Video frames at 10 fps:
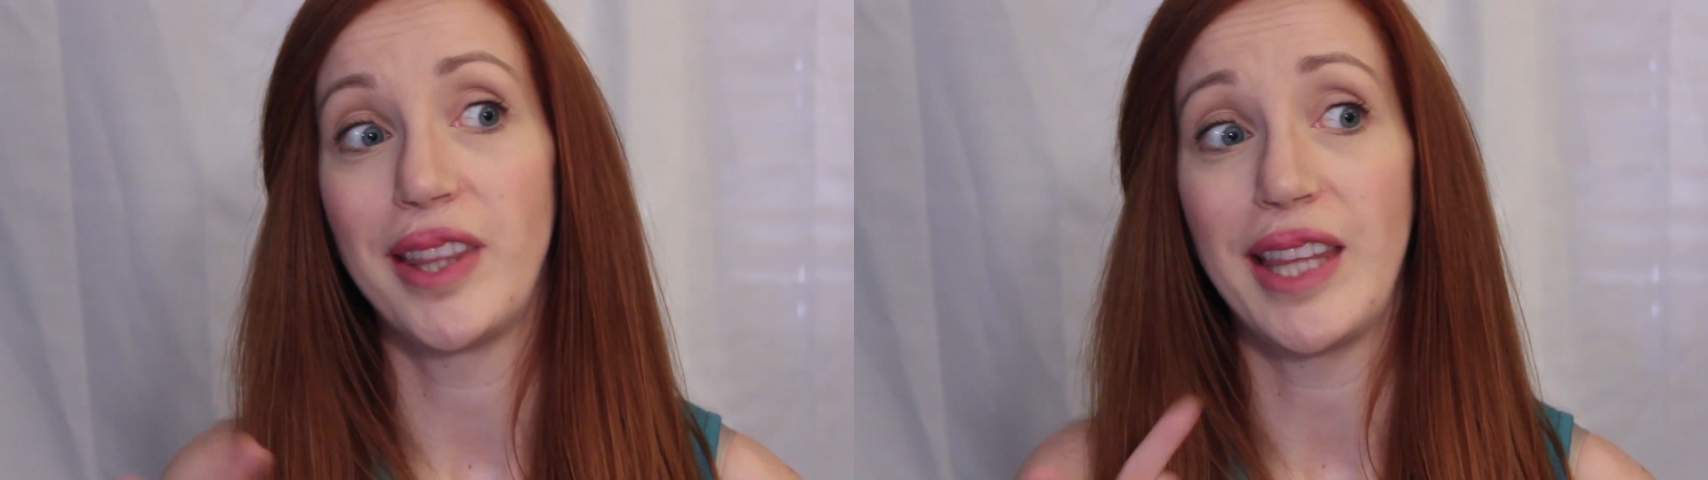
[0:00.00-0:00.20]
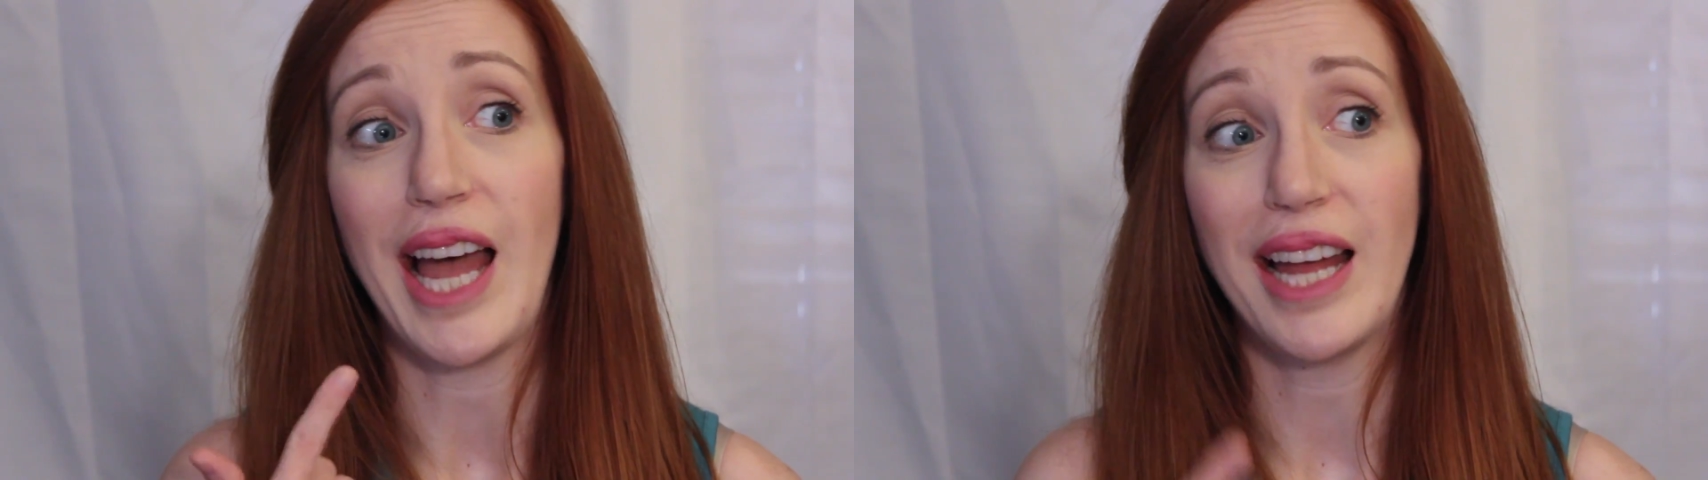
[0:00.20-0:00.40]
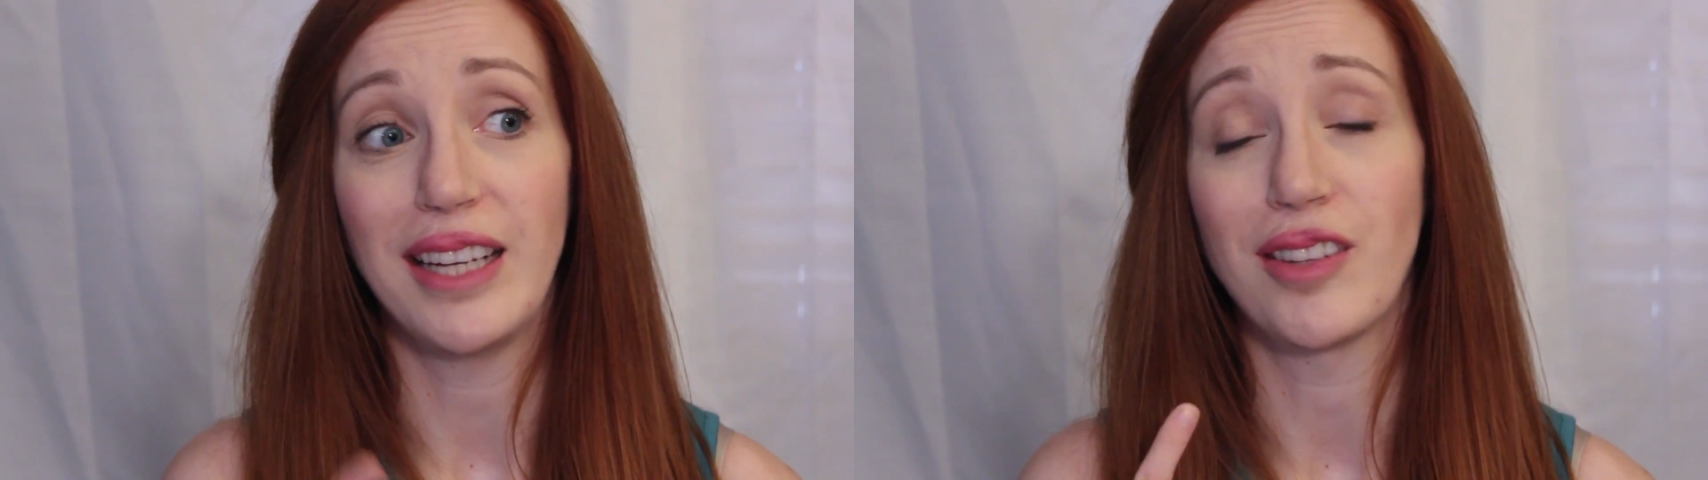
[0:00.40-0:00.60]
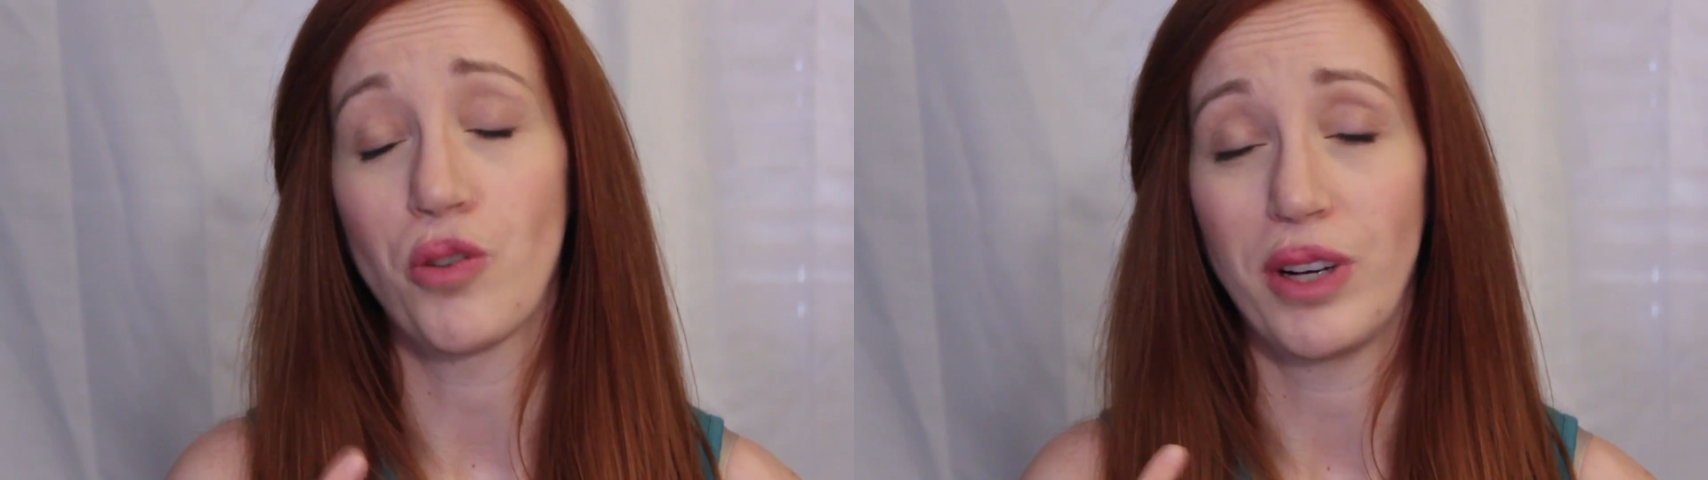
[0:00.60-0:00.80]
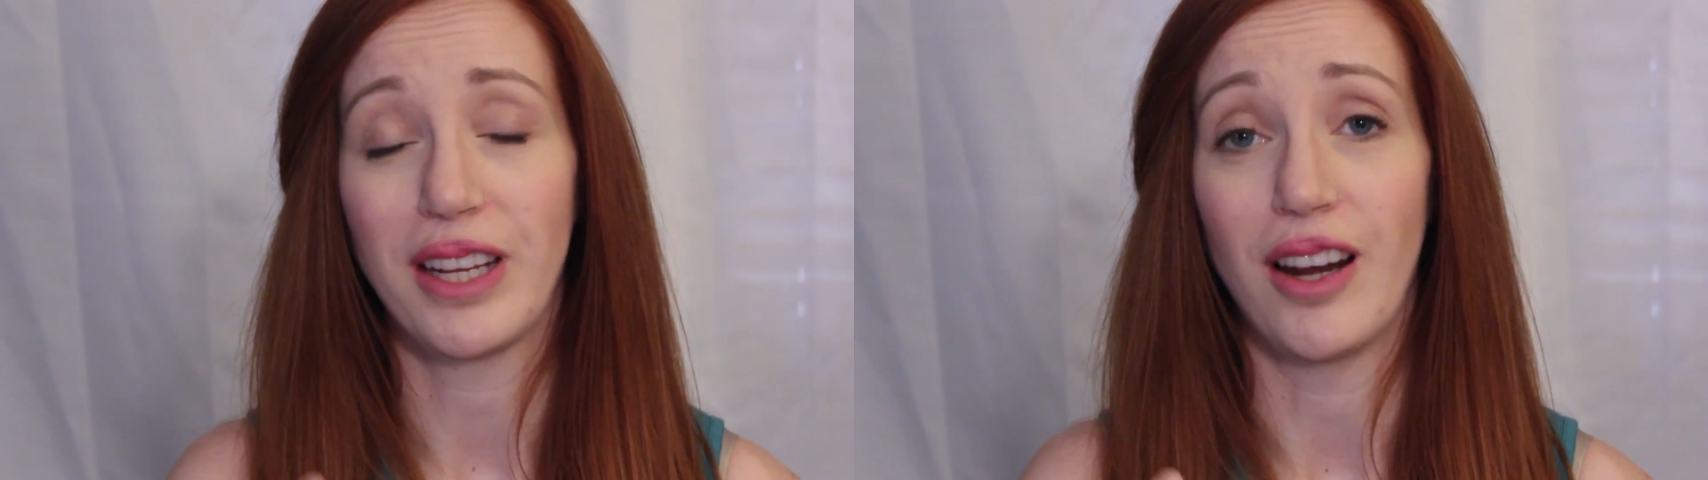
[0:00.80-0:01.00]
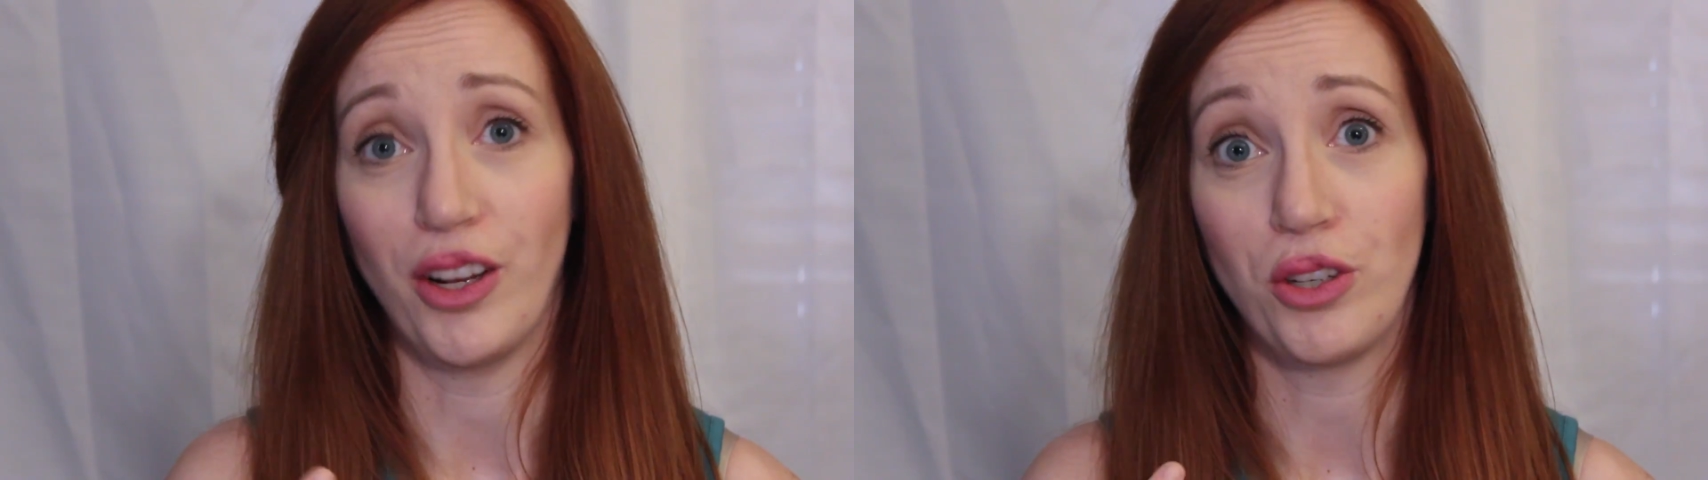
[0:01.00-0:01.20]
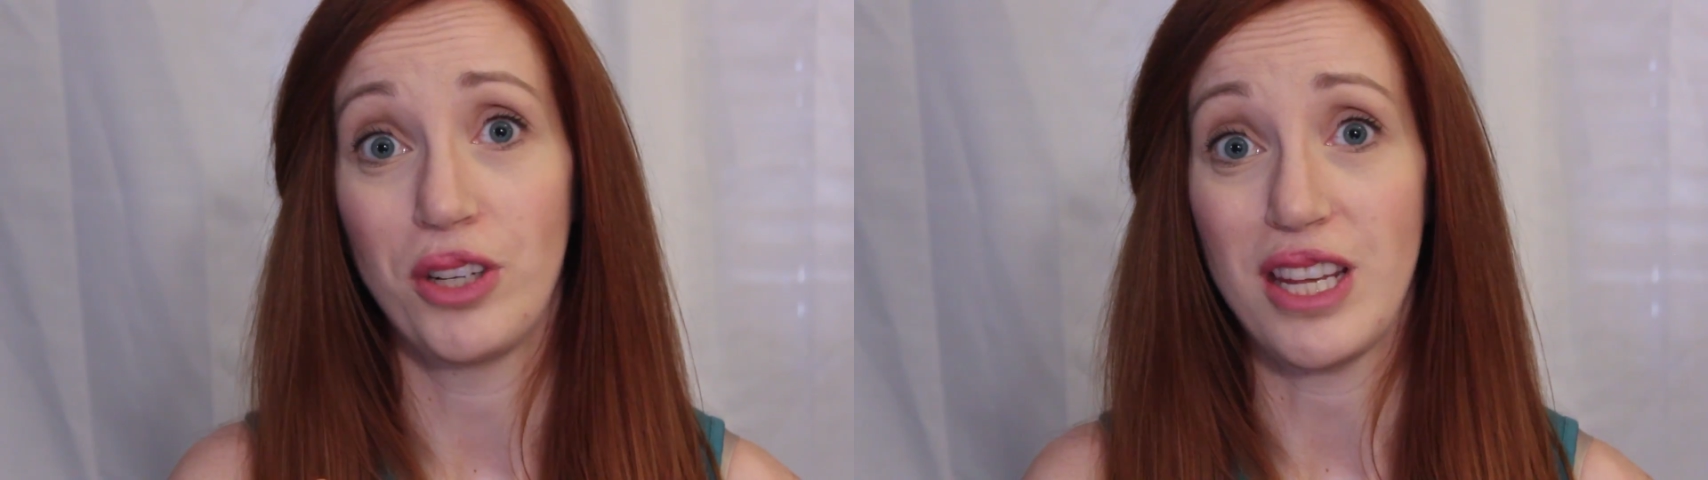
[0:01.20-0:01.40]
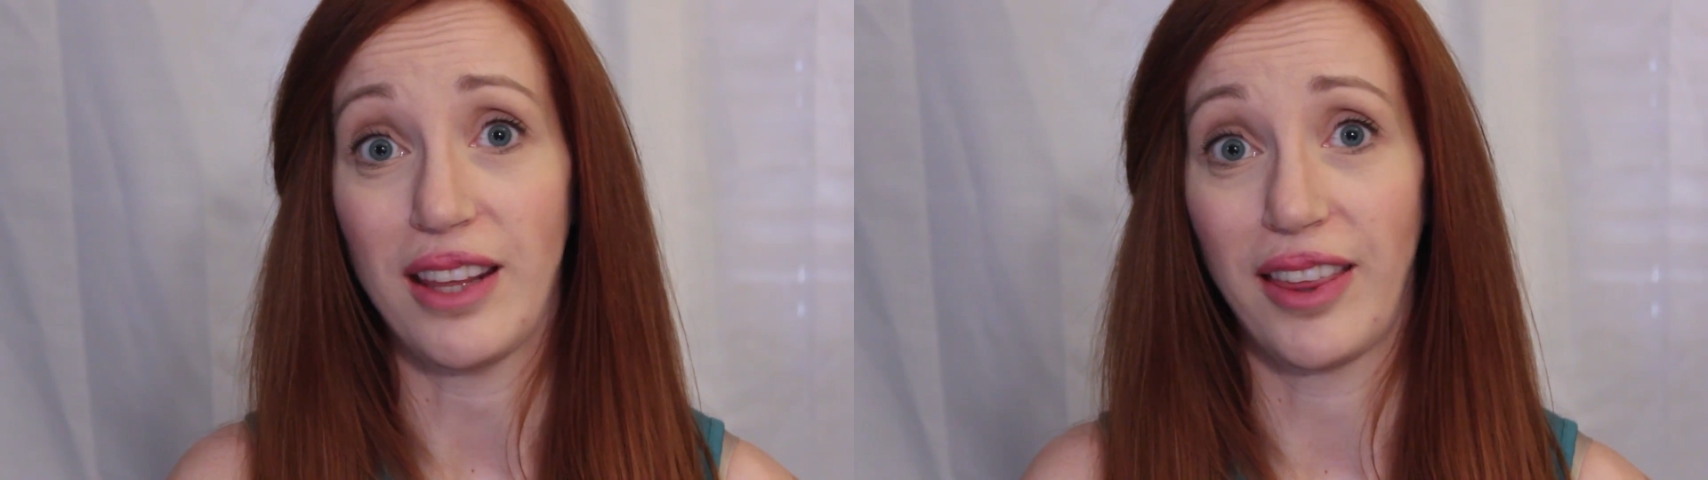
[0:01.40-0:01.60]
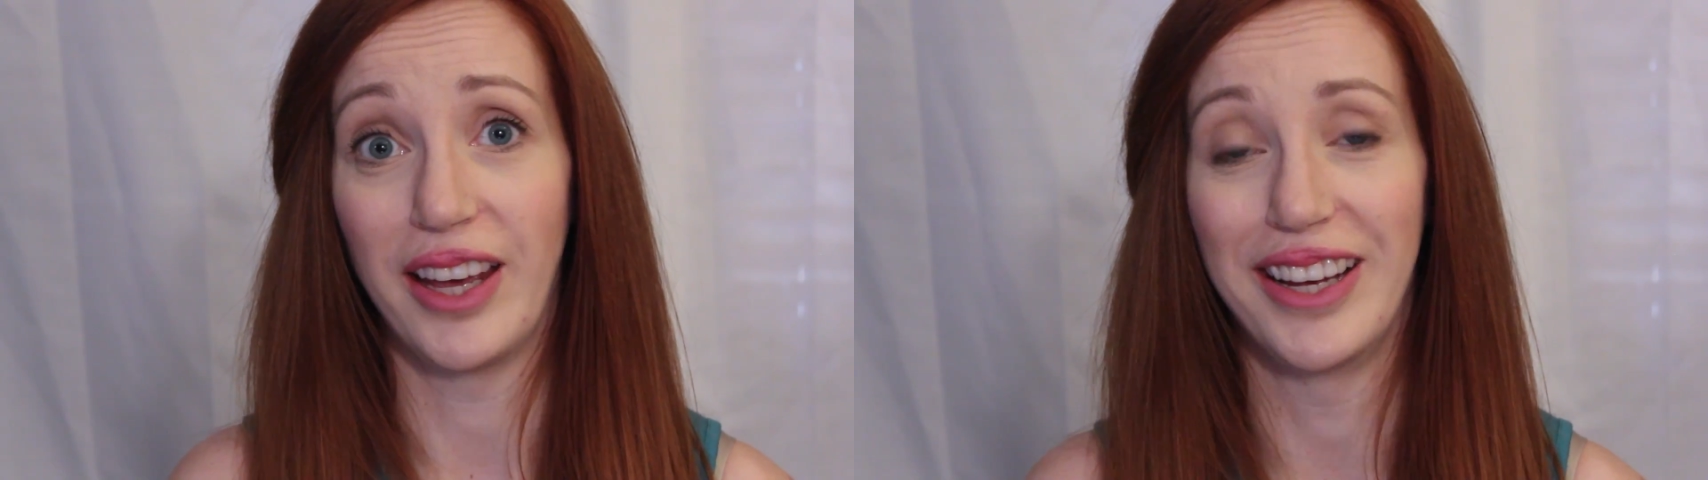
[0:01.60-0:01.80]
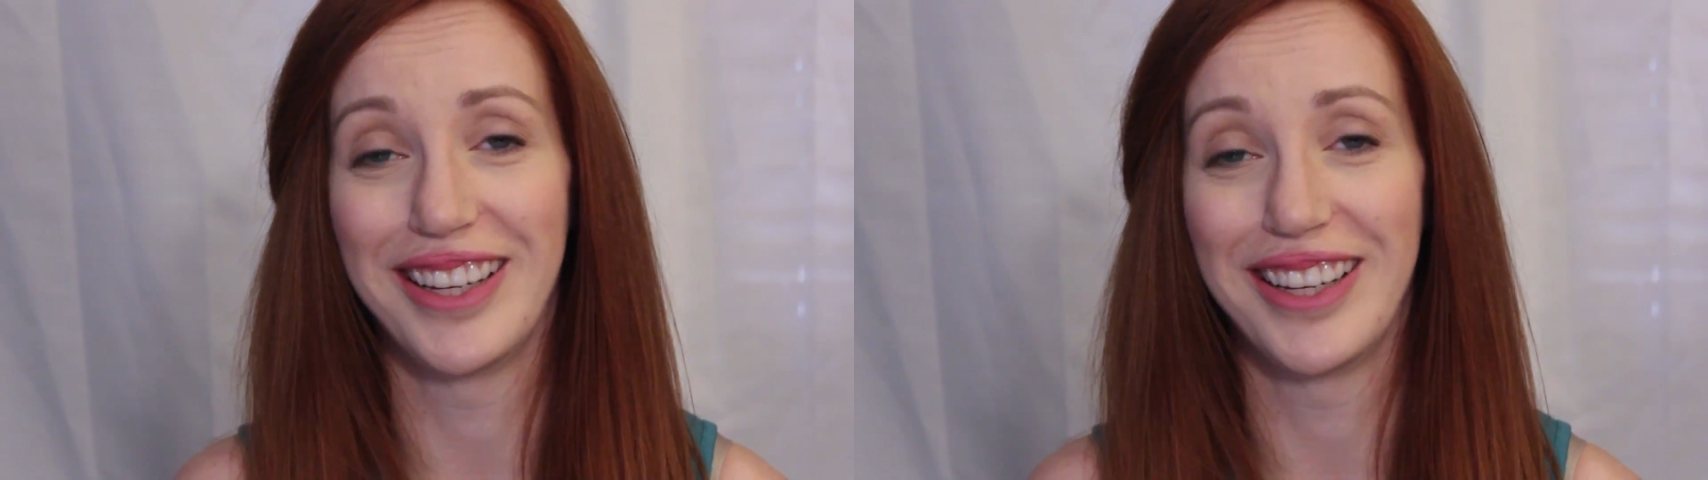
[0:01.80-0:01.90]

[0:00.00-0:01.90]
that is going to get on your teeth.